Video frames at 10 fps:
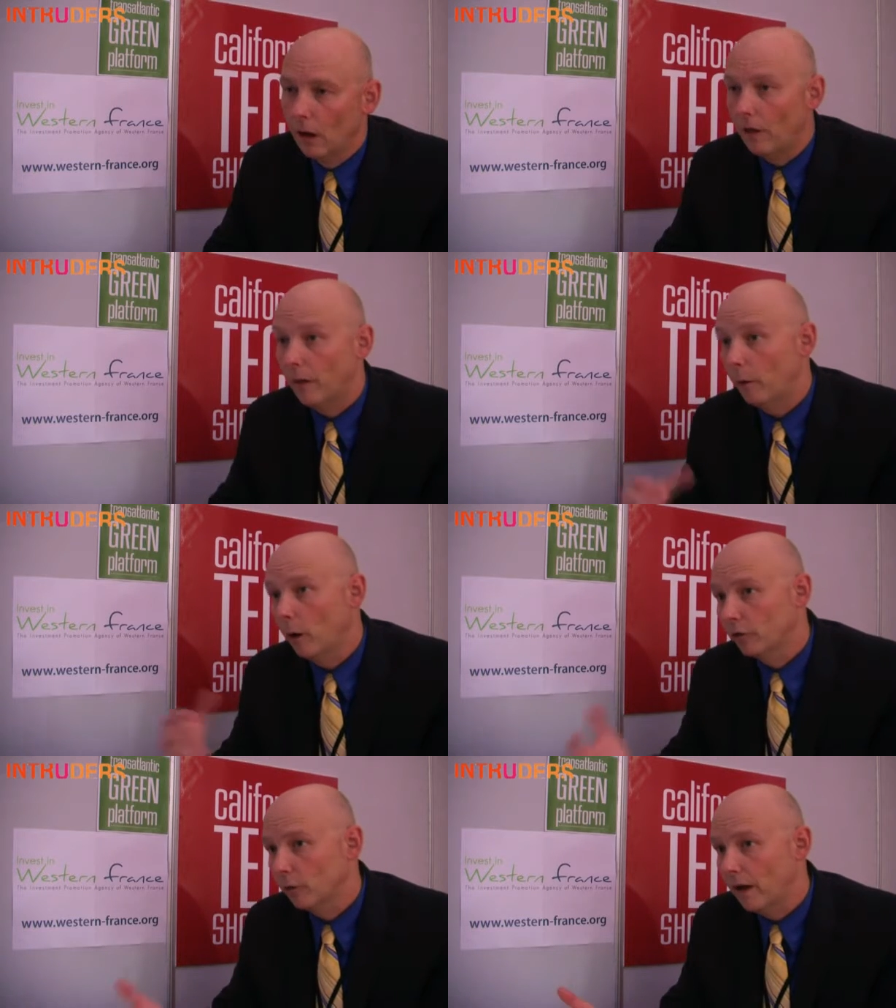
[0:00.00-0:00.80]
And then we
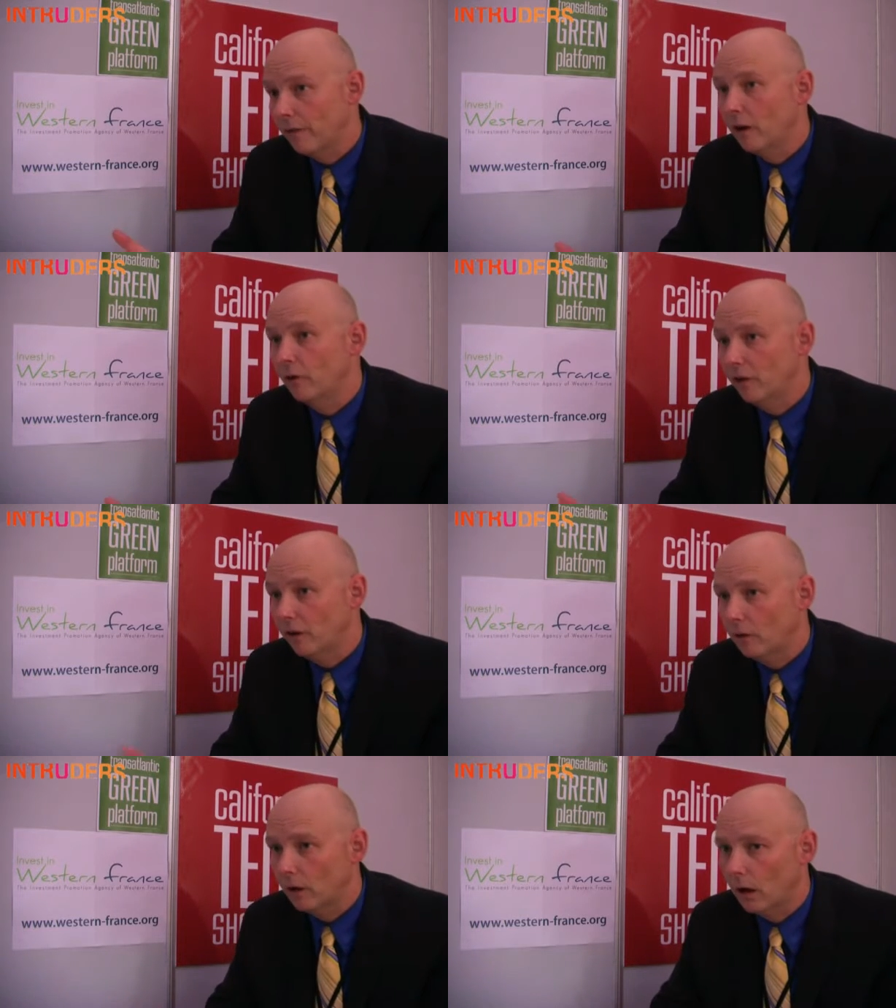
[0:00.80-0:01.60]
also have
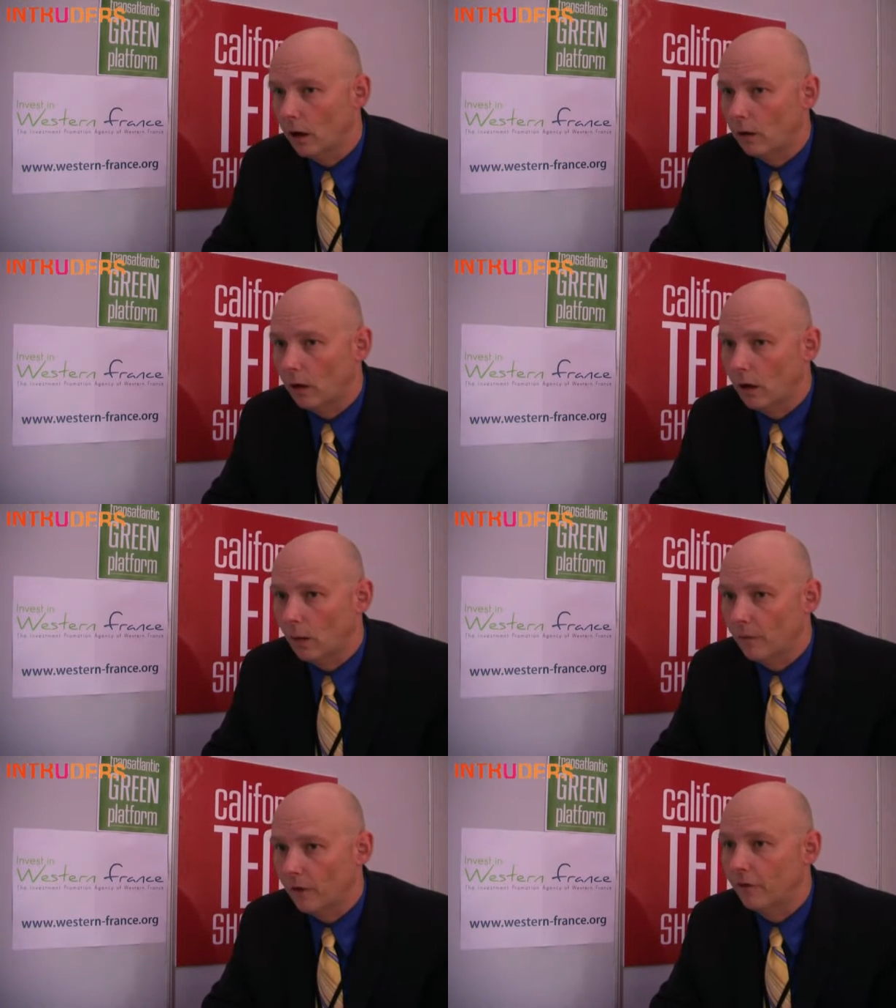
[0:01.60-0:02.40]
energy,
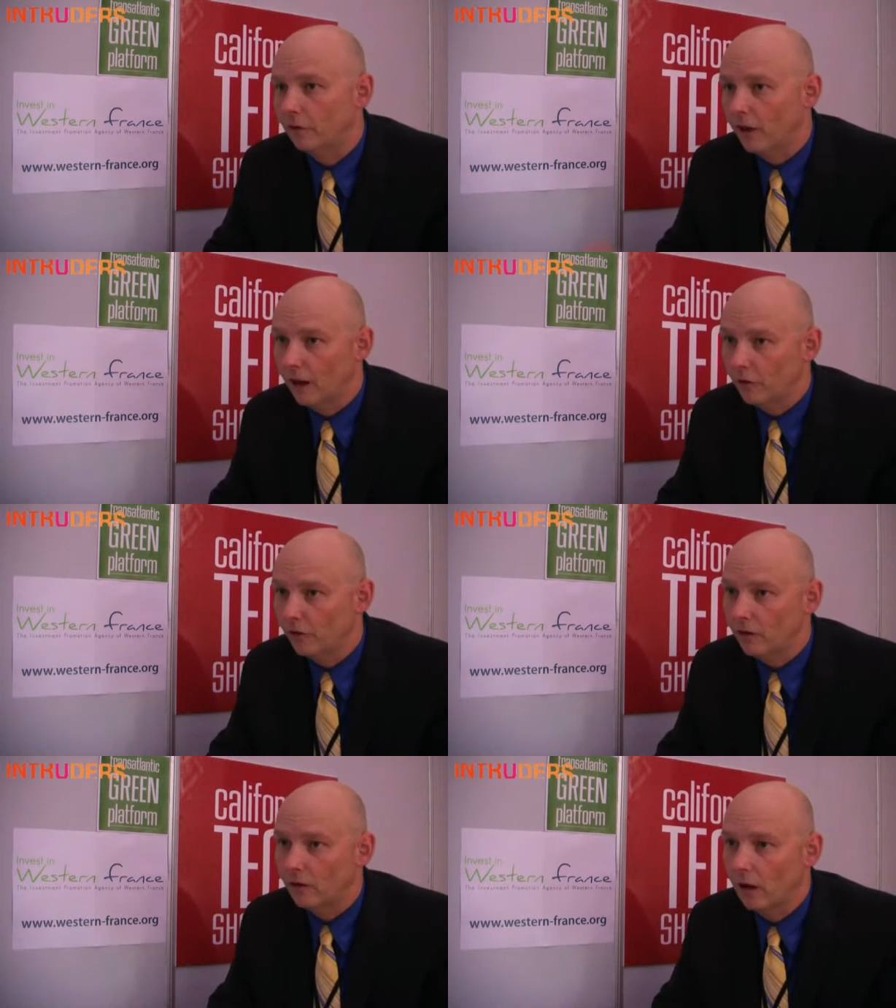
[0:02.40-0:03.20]
uh, um, efficient
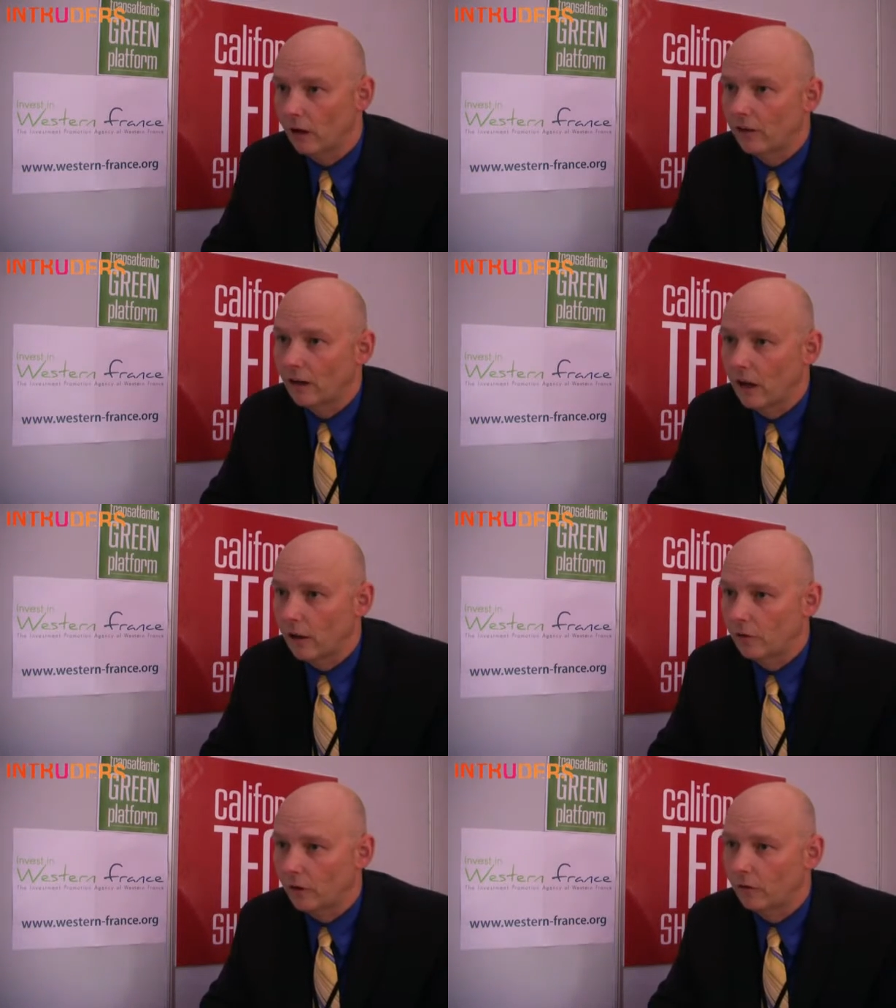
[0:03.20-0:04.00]
energy uh, technology.